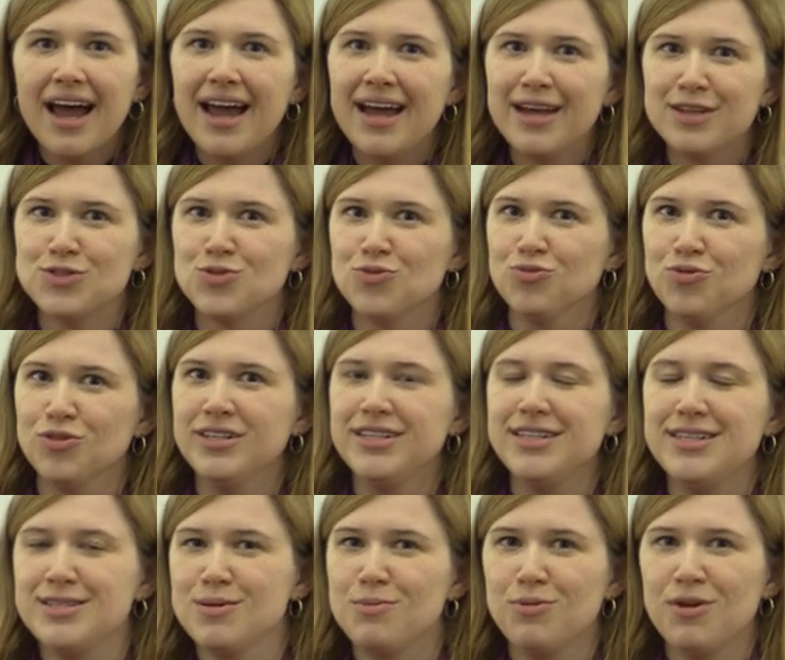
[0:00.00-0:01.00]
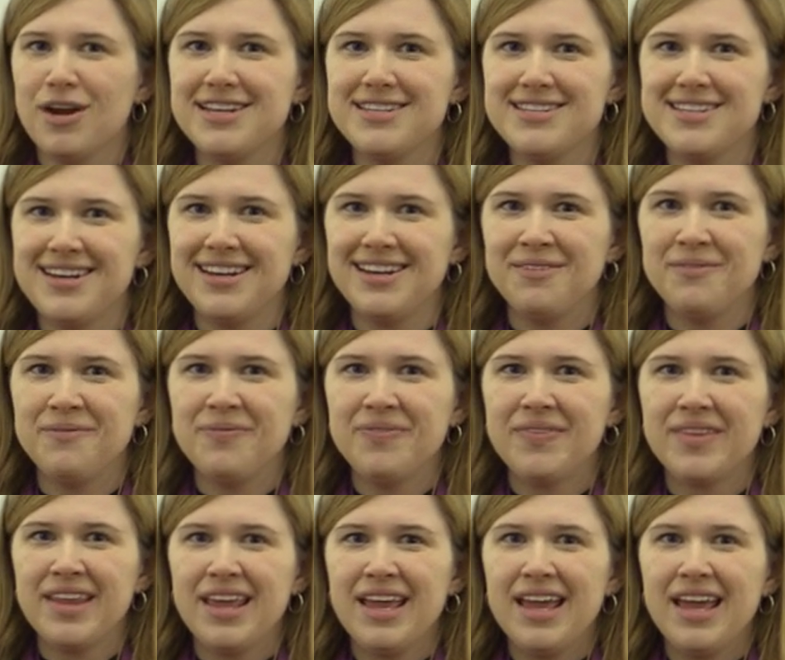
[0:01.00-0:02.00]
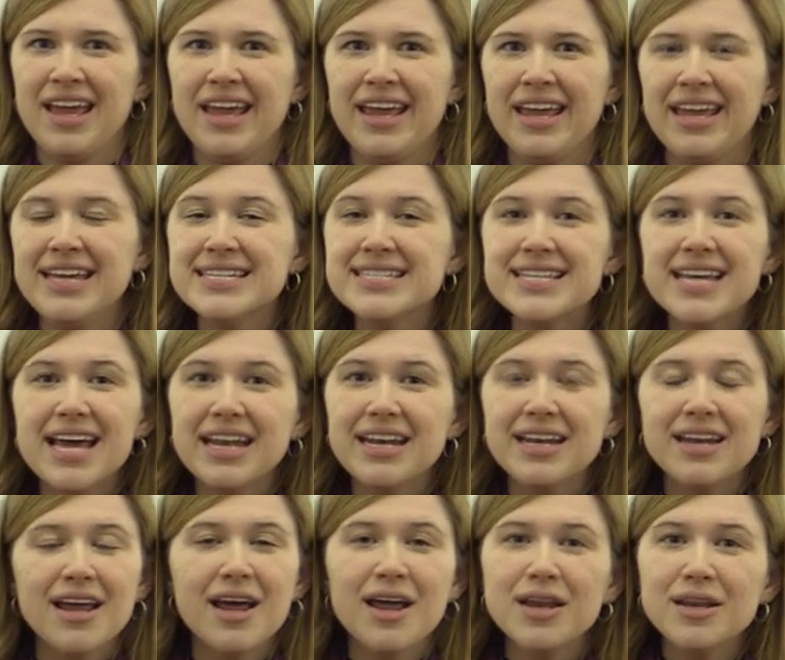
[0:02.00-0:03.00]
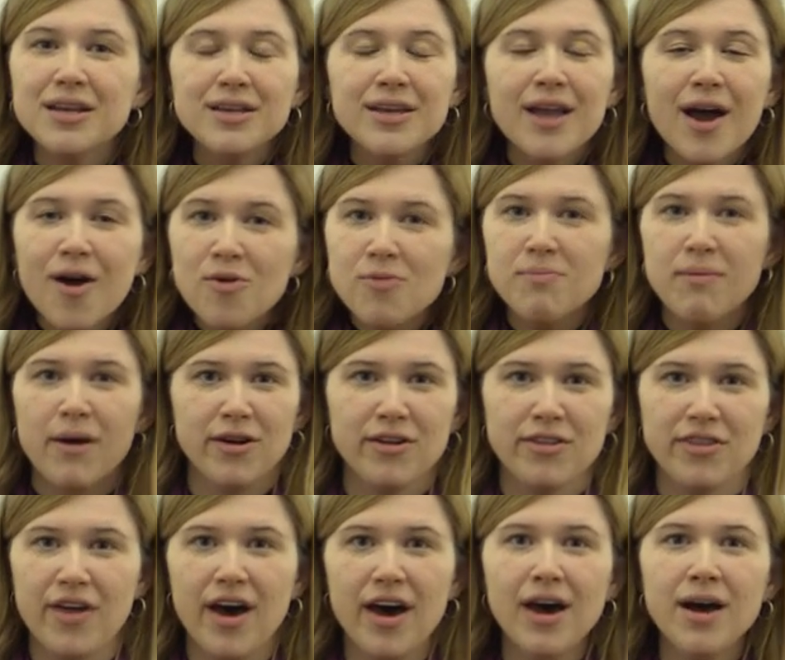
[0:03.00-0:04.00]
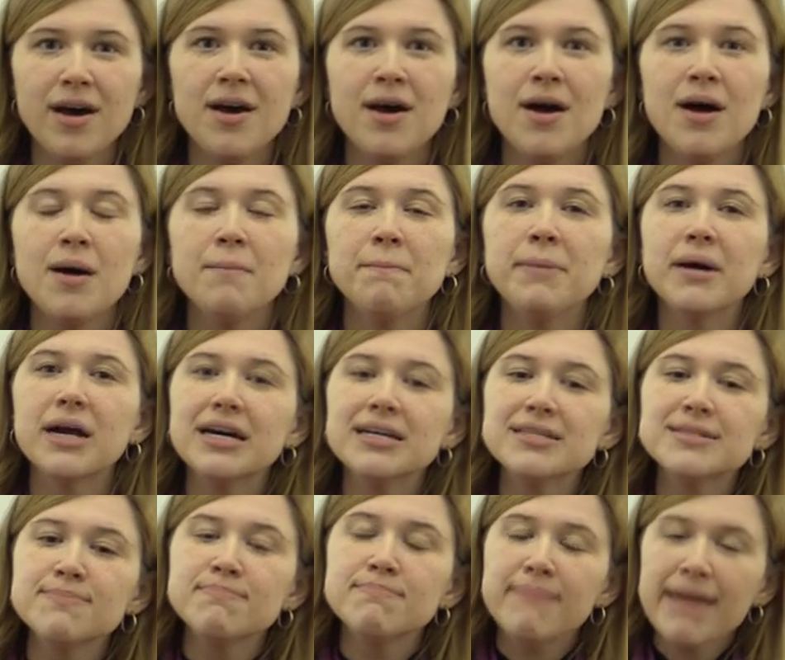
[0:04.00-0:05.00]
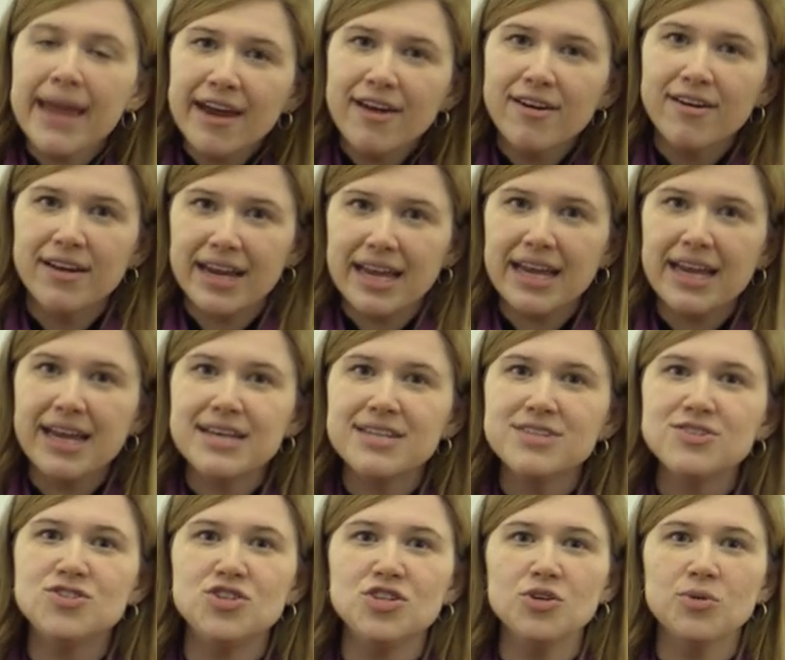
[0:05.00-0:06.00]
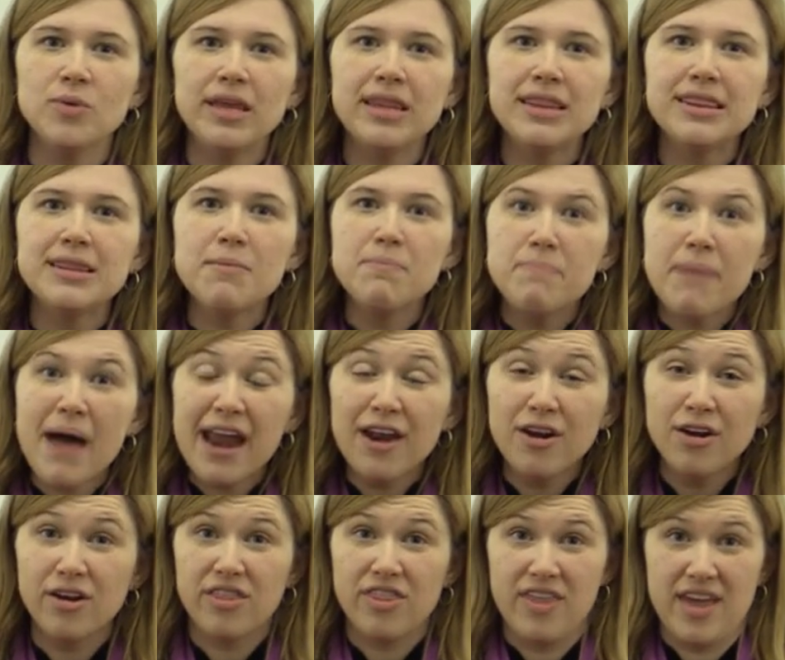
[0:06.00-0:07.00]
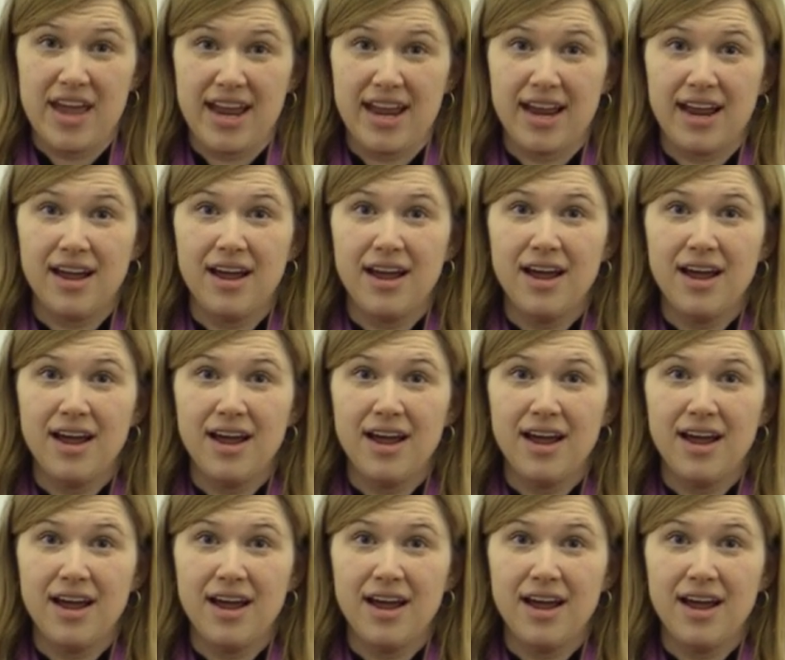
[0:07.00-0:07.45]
It's really surprising. He said, "No, Martha, because Mary is doing the better thing."